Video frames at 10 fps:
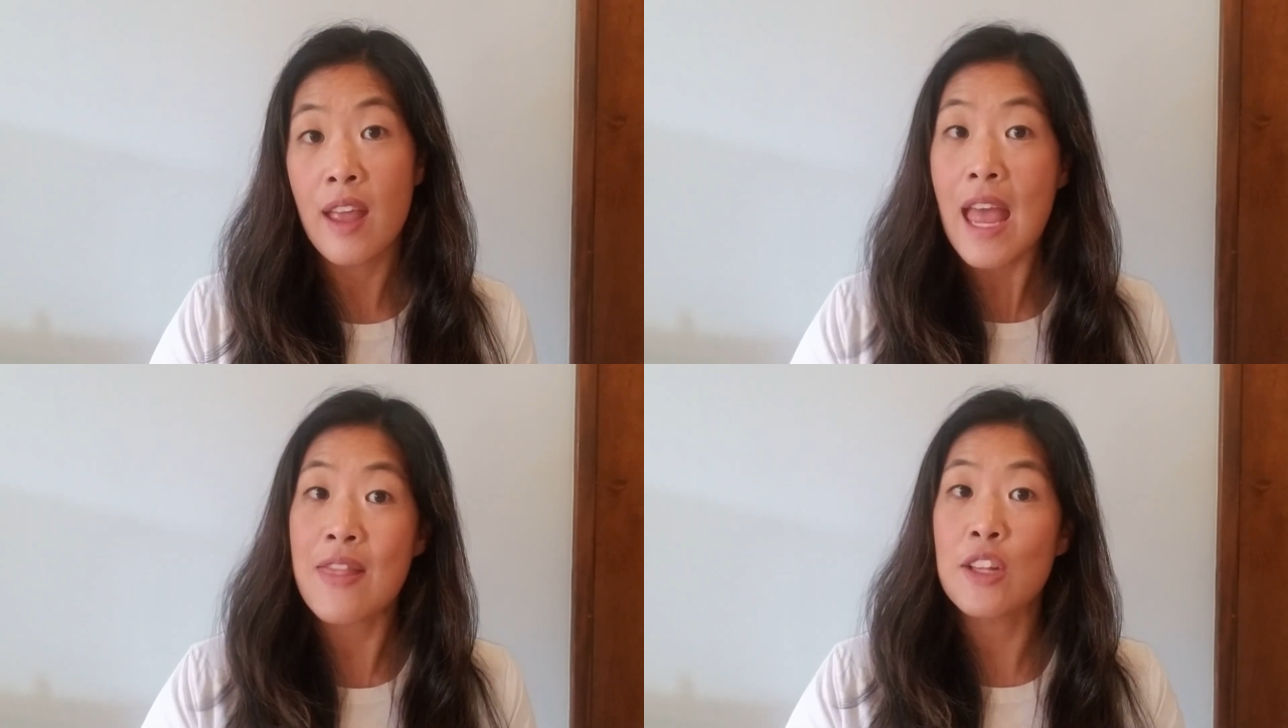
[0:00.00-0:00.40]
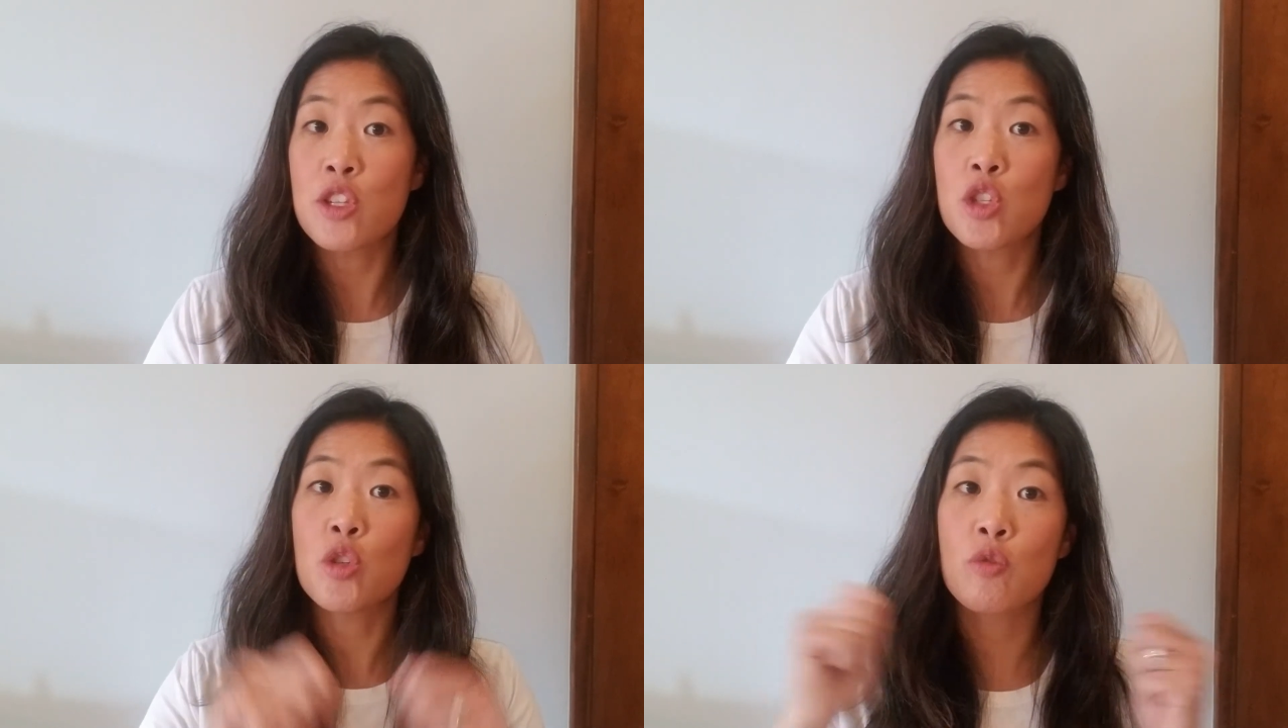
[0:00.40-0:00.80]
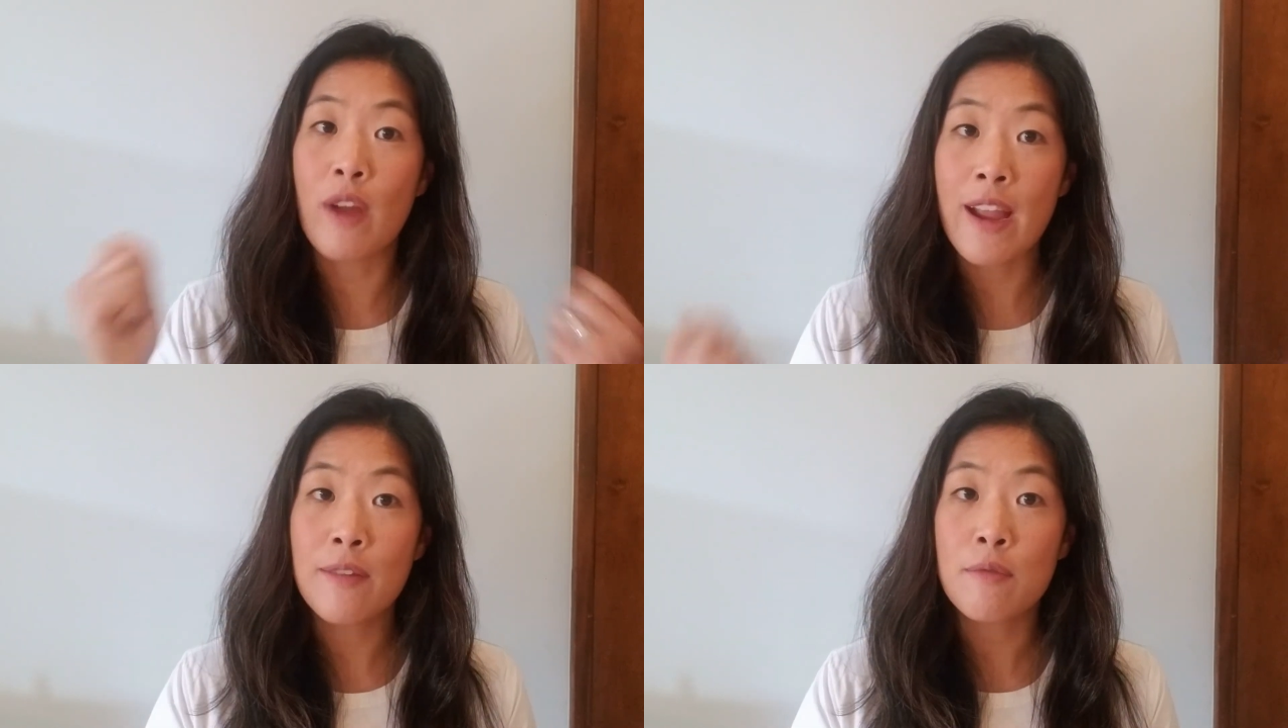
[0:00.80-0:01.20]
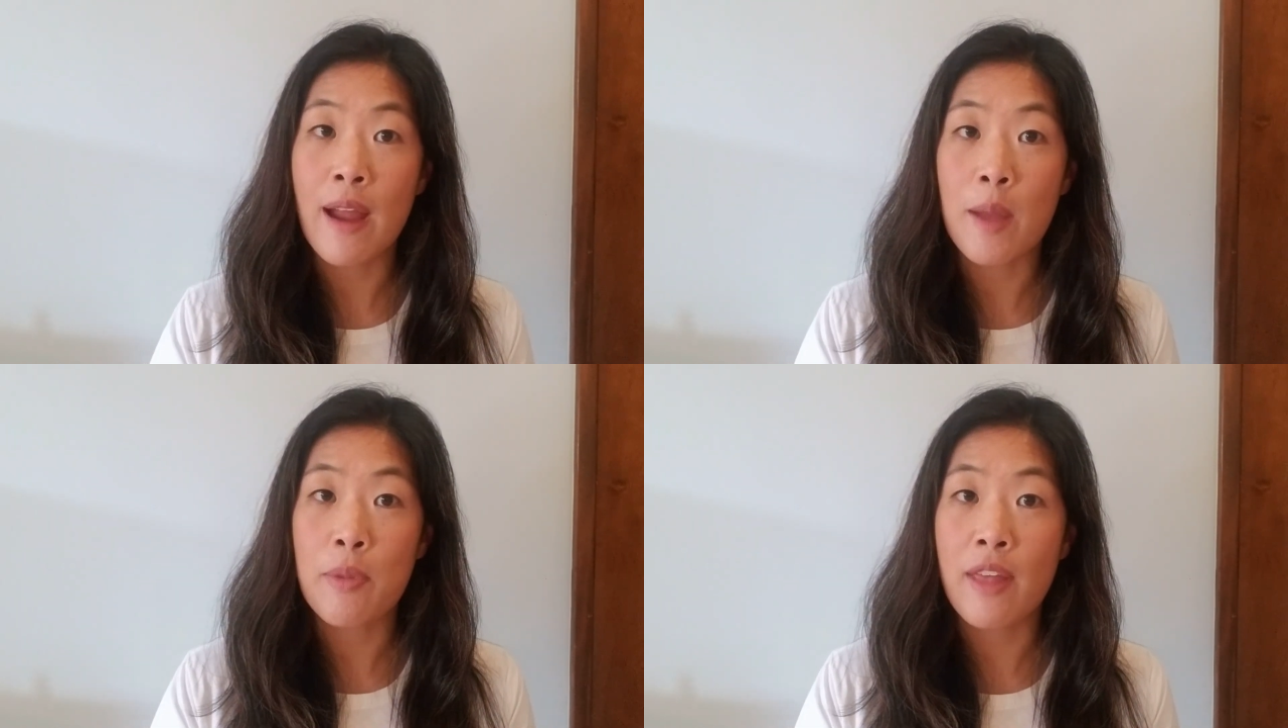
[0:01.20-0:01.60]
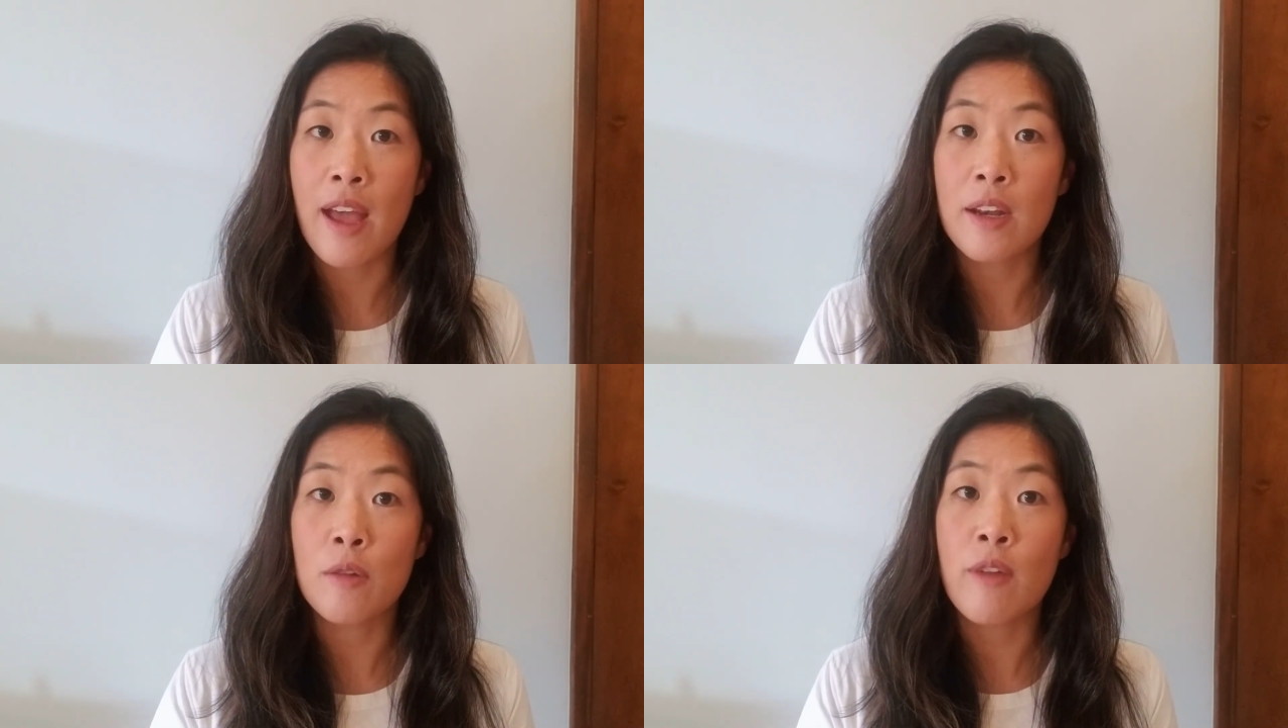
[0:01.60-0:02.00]
and then saran wrap
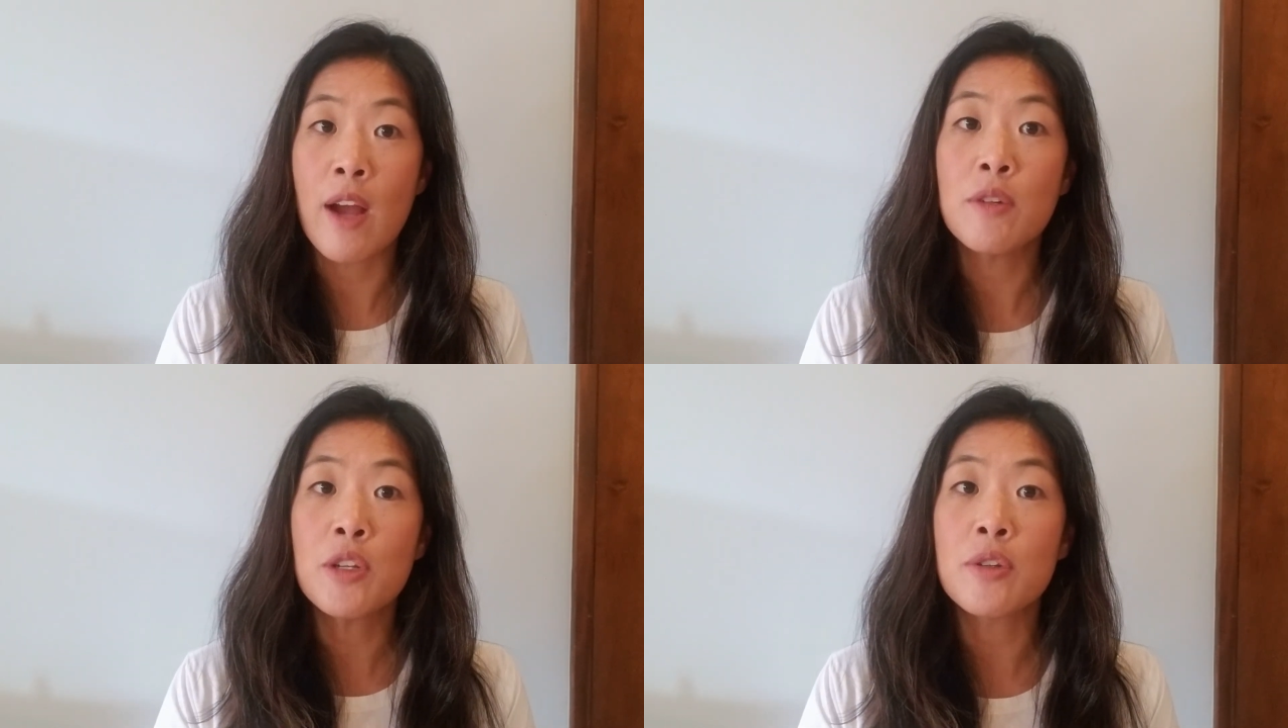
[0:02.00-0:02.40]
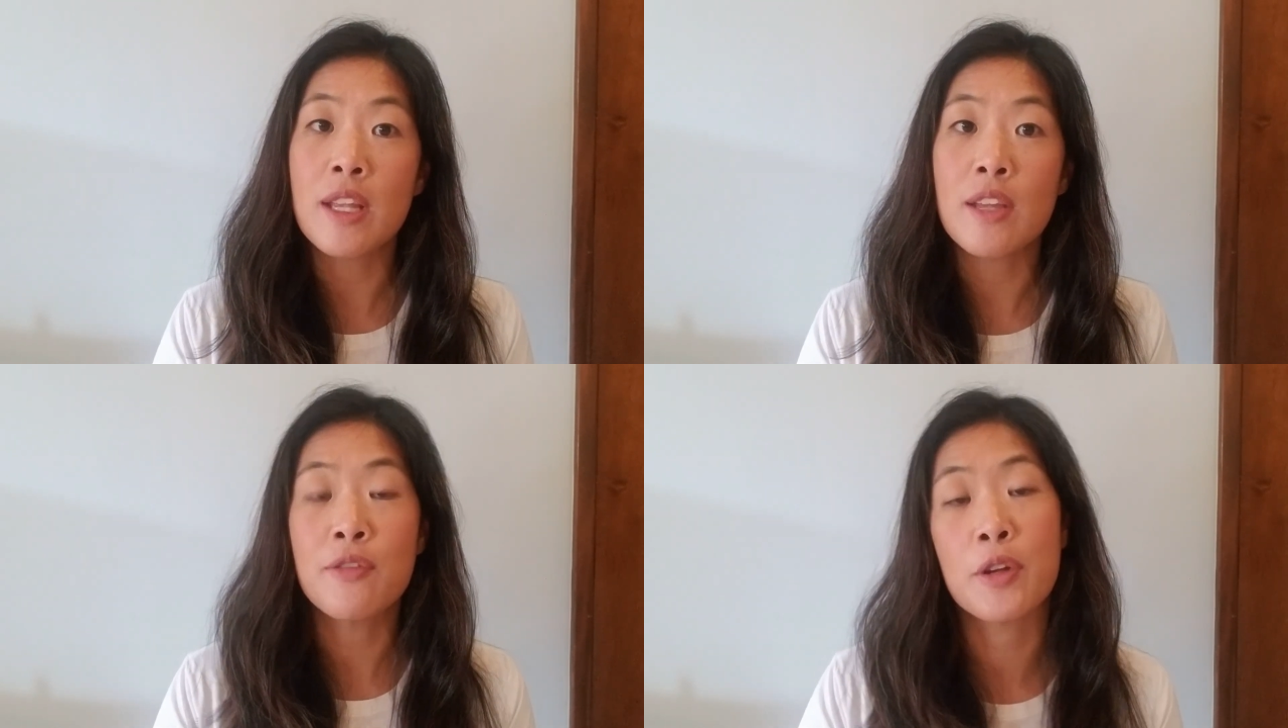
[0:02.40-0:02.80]
that around your knee for